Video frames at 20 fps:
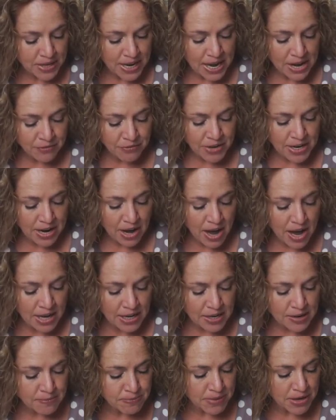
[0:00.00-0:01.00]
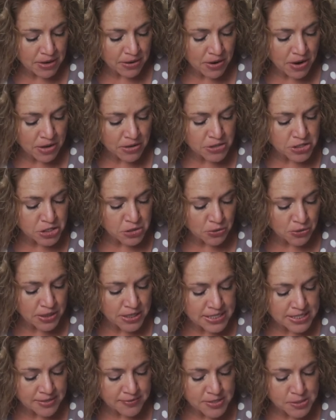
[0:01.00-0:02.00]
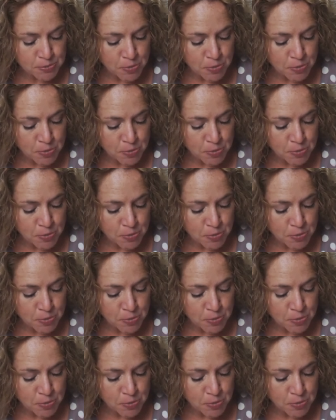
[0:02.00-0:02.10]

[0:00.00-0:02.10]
Every autumn, there are stories of